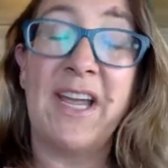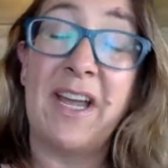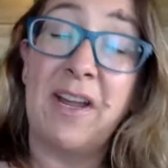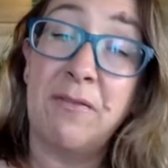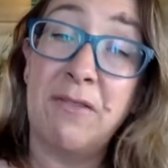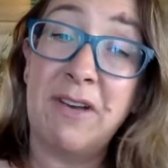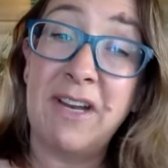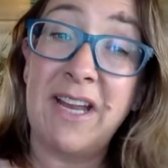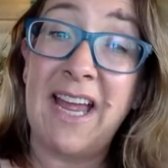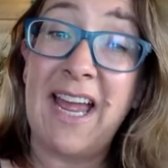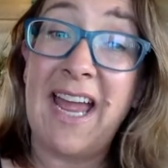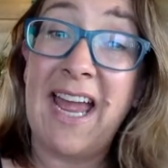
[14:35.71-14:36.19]
And
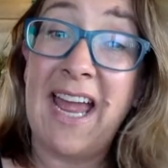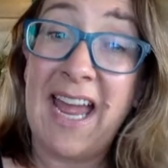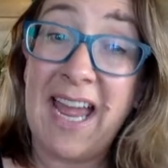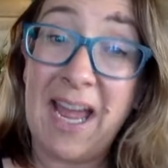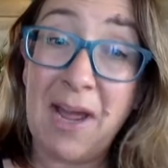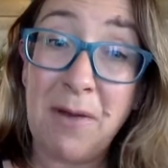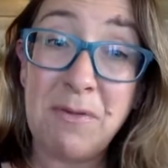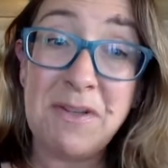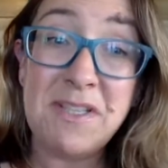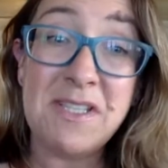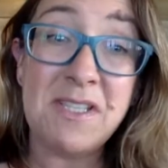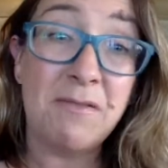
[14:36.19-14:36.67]

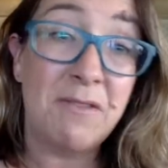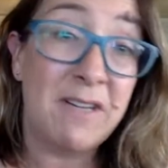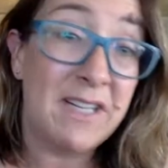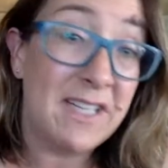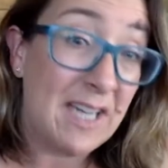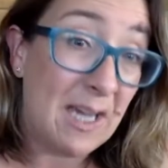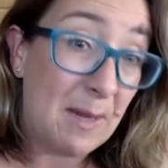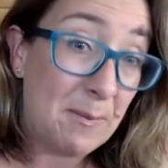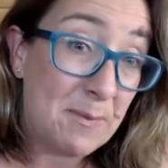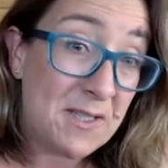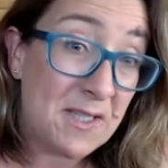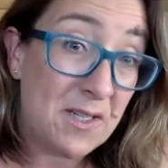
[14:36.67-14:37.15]
how is the red
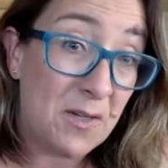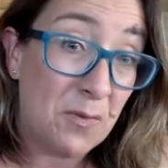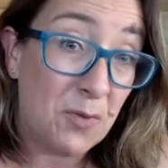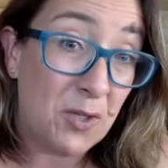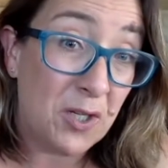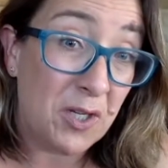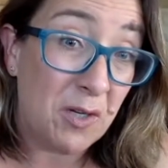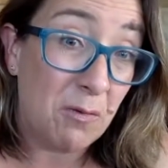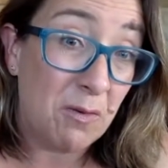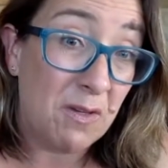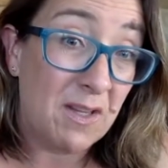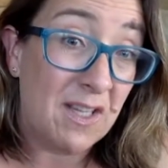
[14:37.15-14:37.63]
capsicum
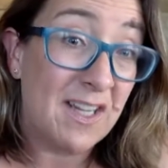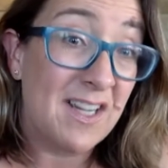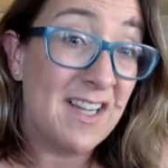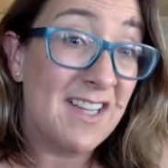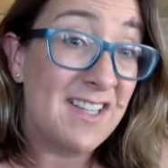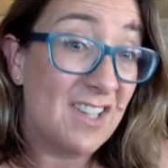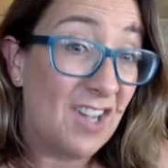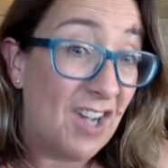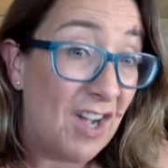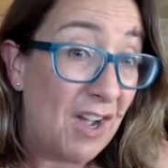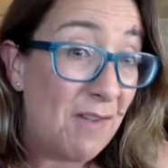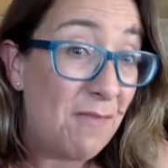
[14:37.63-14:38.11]
working with it? Because
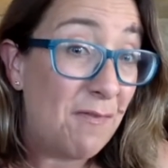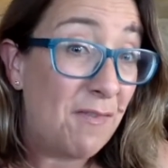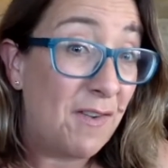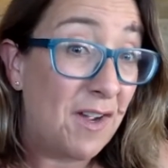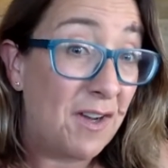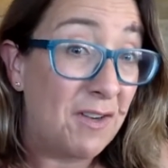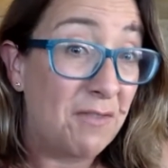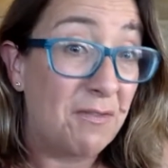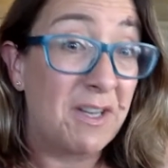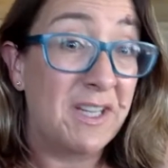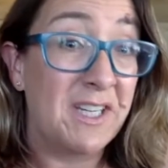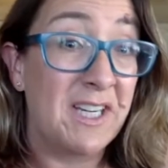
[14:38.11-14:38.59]
I
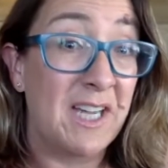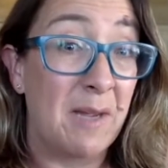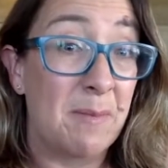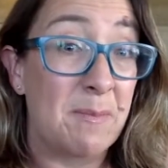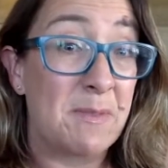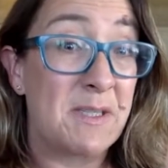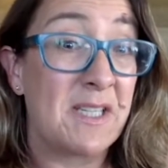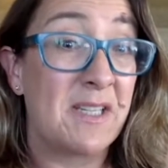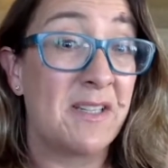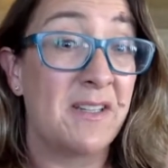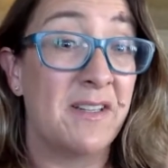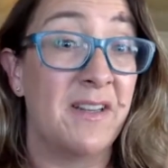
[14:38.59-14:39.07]
find red
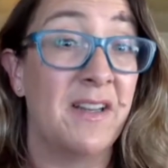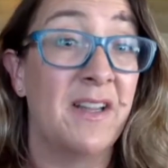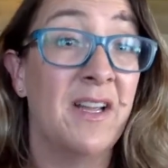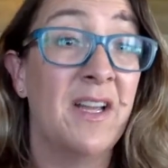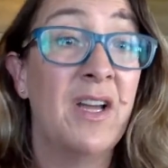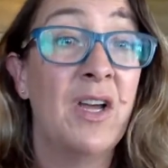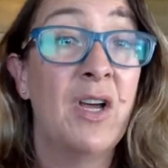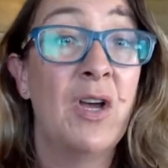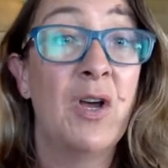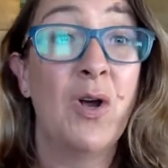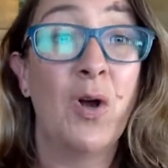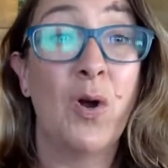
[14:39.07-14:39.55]
capsicum
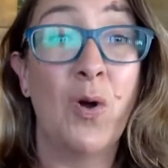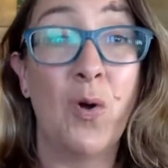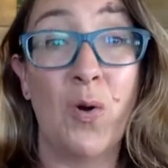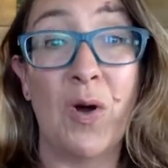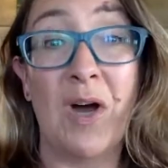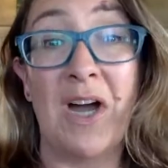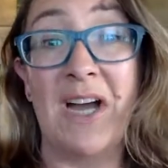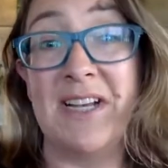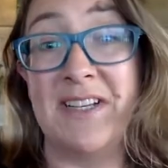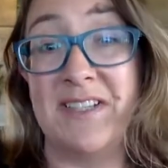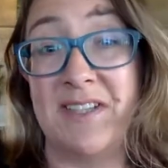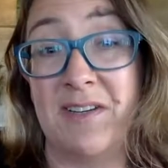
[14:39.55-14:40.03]

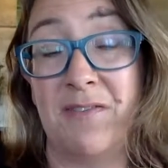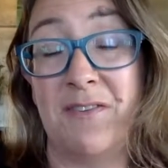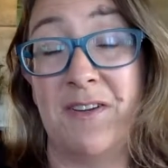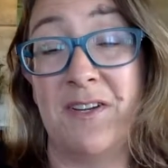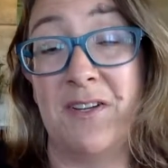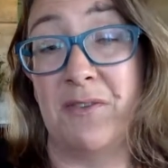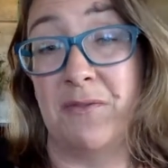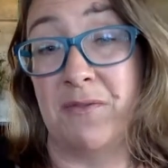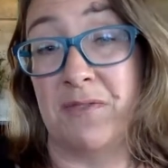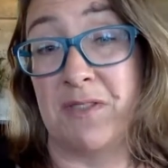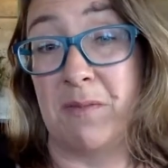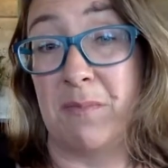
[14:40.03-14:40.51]
quite
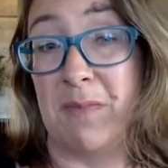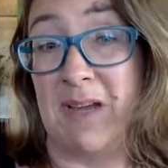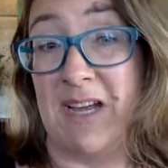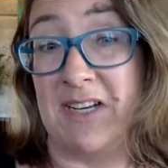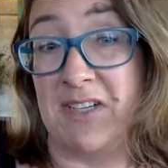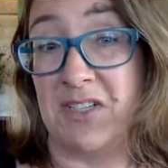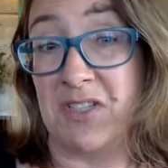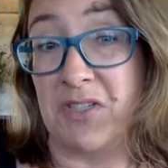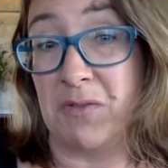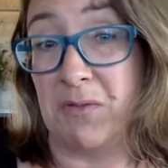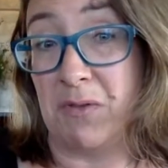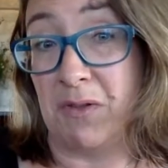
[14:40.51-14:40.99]
difficult to
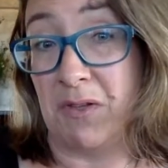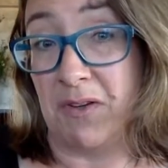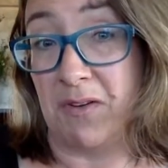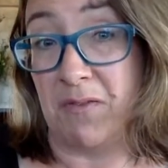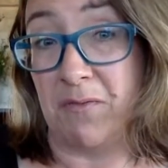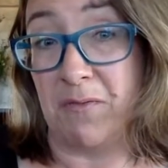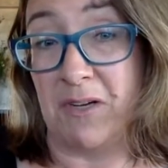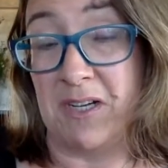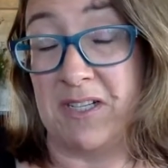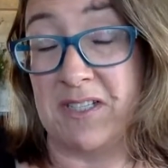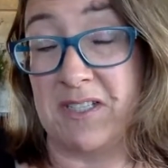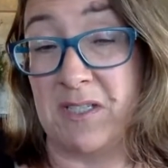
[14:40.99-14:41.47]
match to a lot of
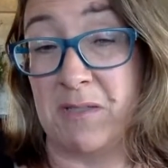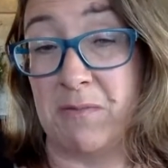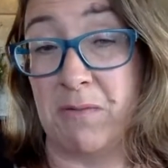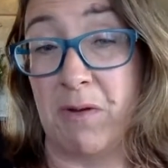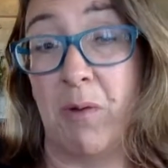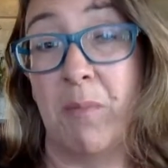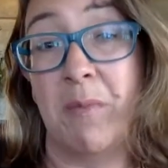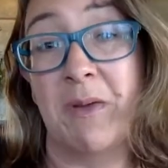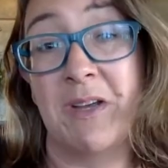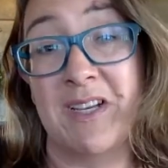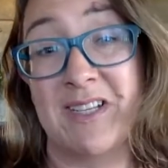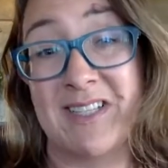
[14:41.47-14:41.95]
wines as
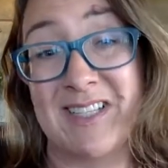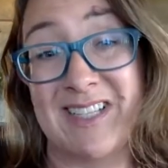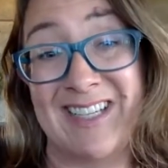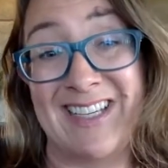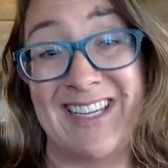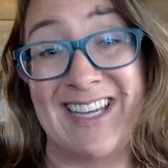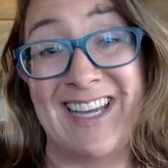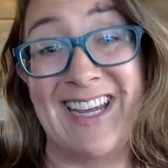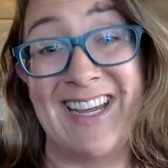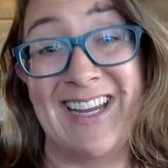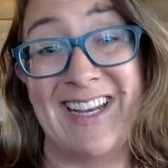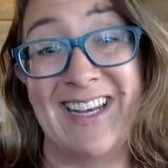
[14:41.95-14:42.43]
well, because
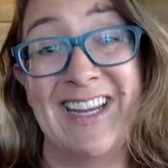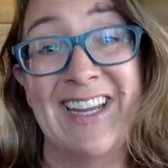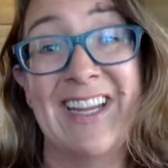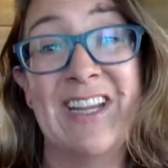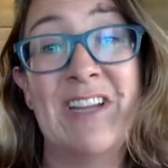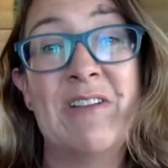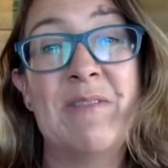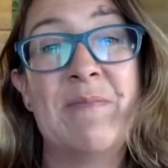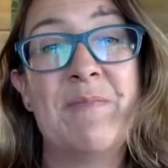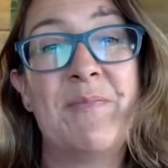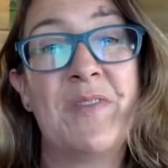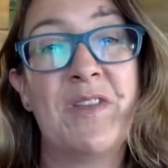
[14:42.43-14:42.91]
again,
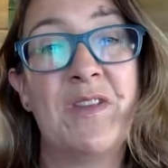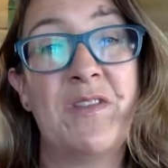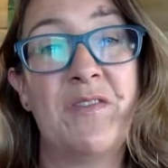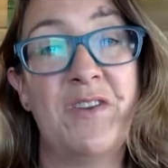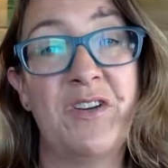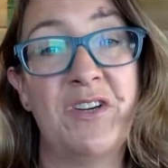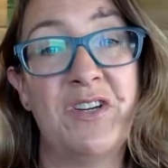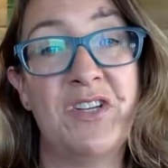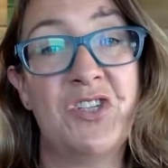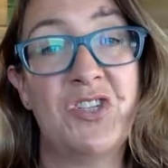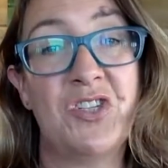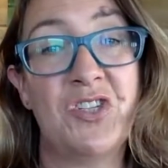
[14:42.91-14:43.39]
it's
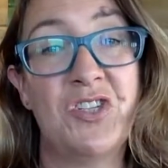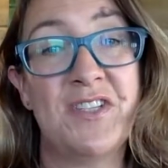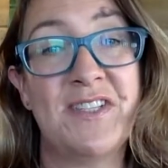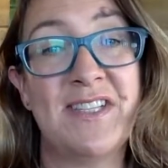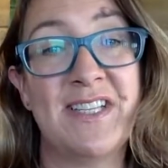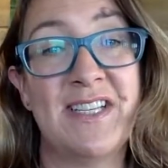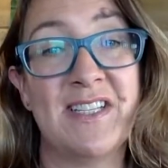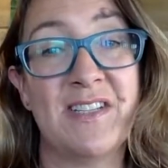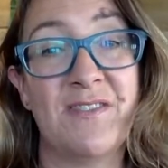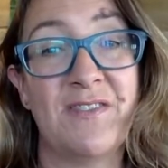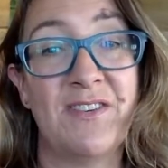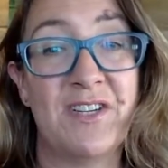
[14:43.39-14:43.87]
very
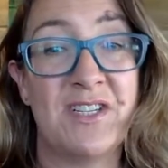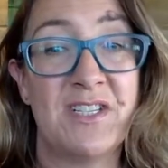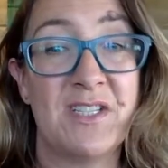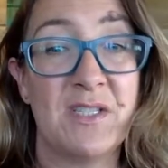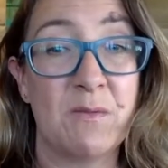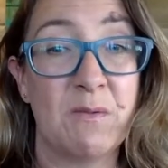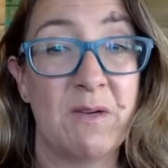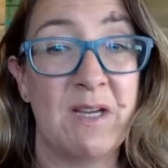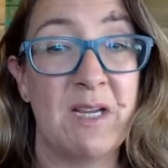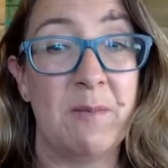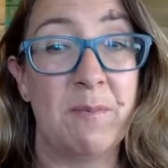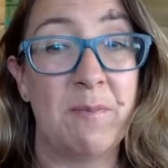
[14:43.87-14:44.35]
juicy, it's very
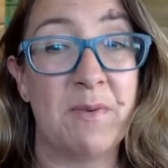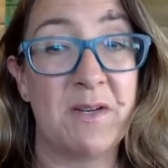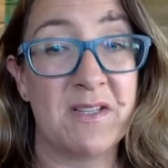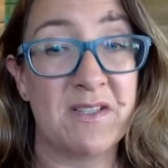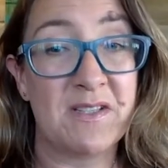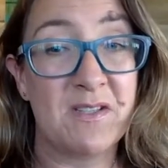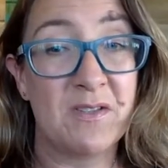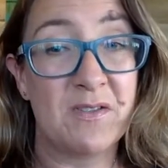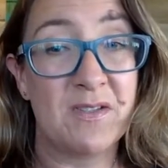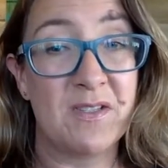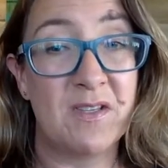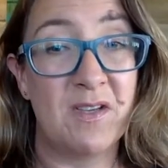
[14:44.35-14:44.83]
sweet, but
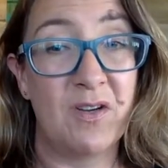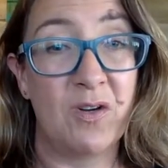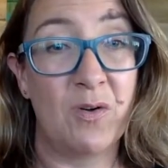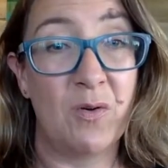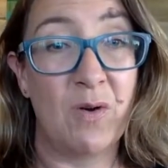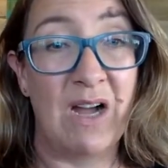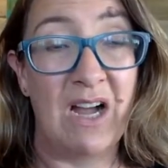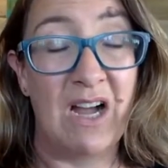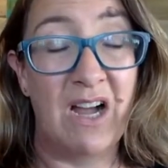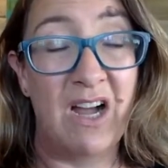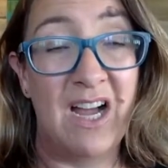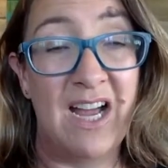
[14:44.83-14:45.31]
it's also
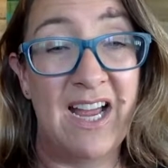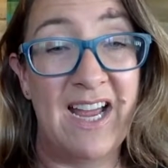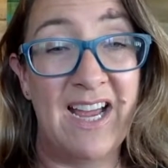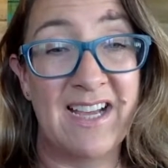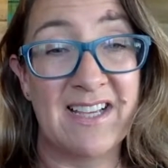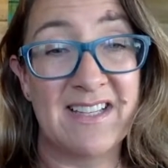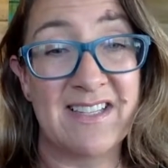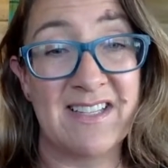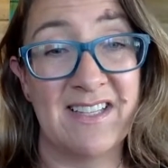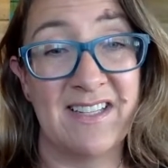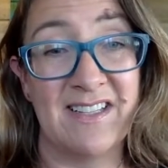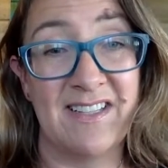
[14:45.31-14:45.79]
quite high
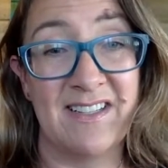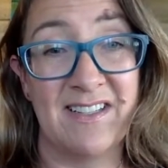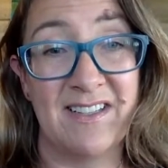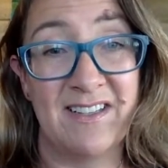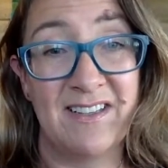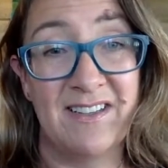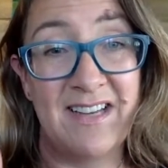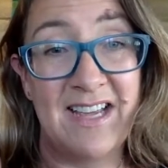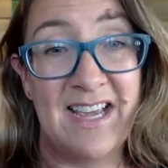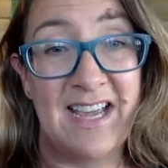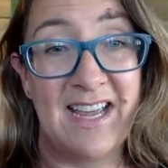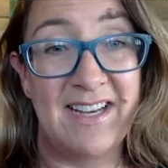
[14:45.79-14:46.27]
acid
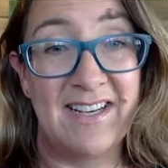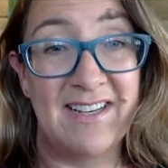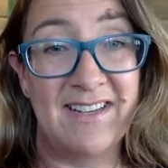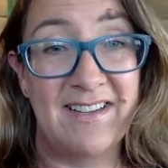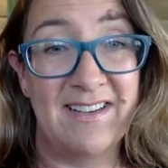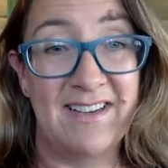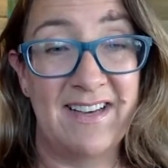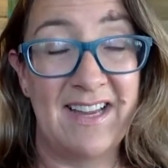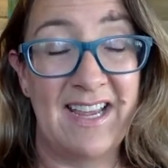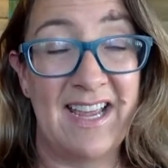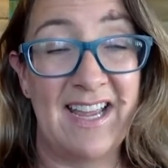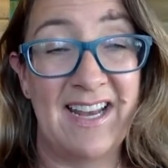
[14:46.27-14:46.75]
and
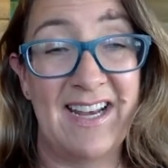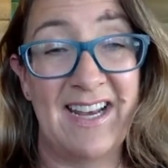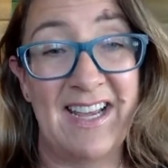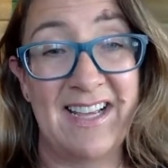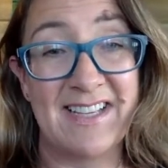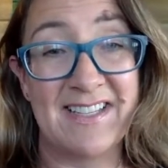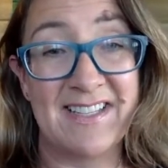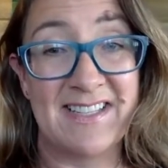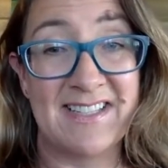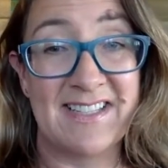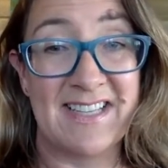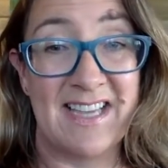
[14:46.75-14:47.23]

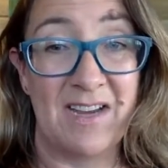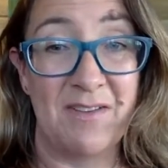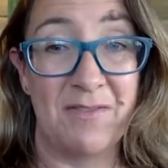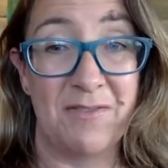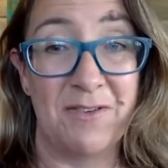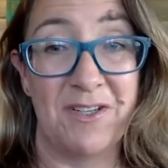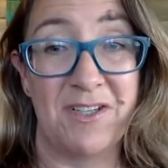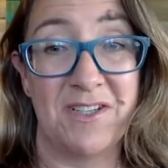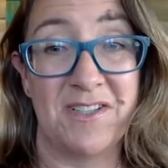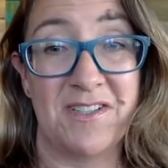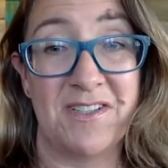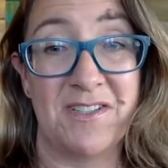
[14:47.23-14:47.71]
has a
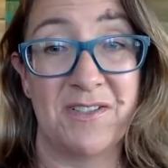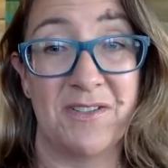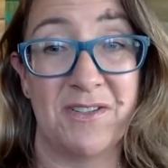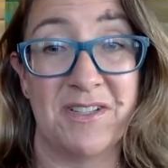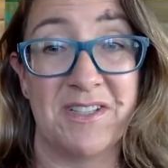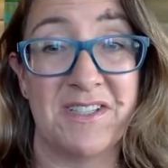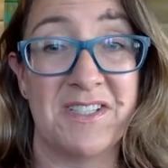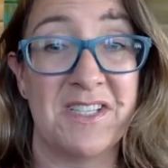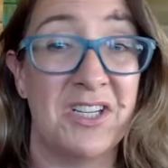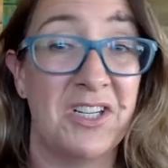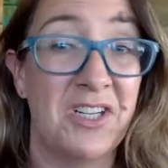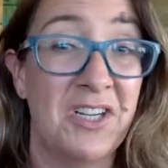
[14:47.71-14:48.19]
savouriness to
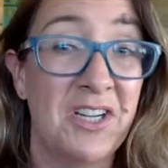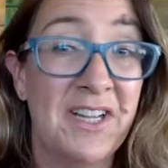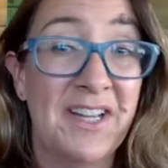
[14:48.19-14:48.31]
it. So